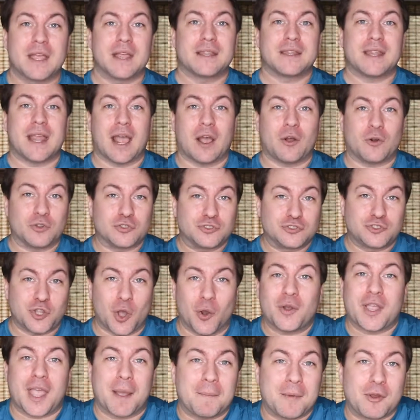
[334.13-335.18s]
Now,
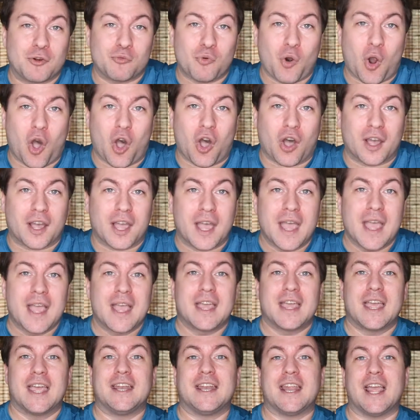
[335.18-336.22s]
don't get me wrong,
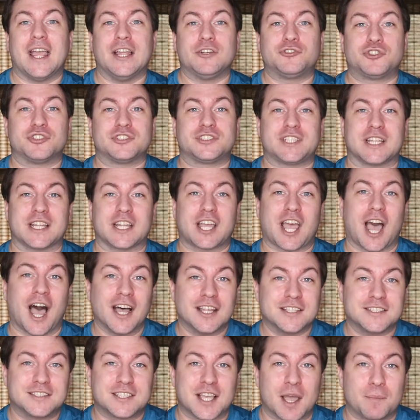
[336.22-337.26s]
an interesting
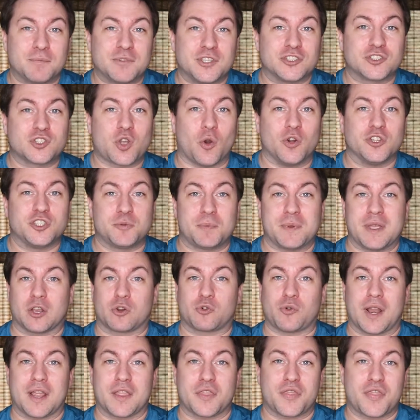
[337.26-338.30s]
concept is going to be a
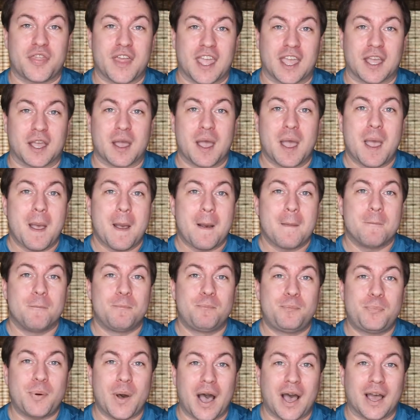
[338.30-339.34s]
great thing,
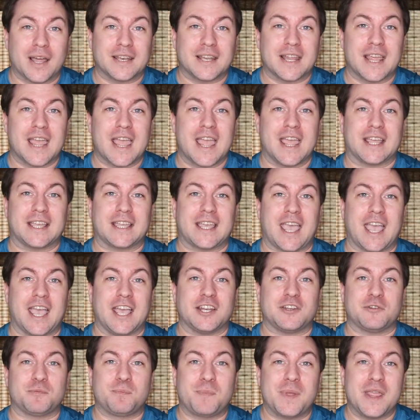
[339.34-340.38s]
but it
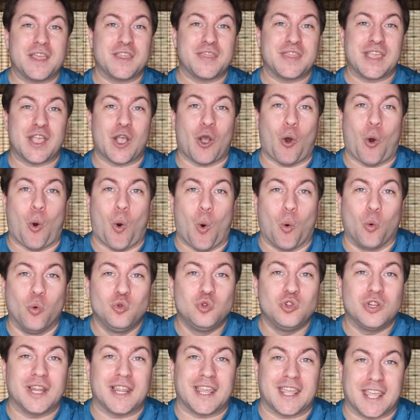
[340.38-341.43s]
can't be the
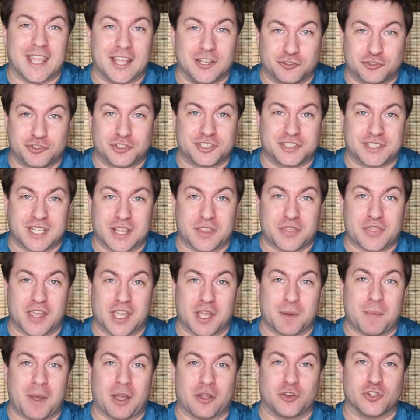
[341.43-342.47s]
only interesting thing
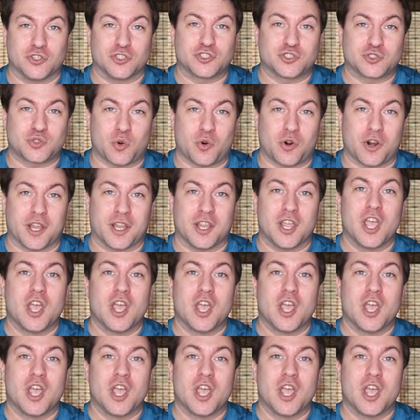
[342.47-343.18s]
about your story.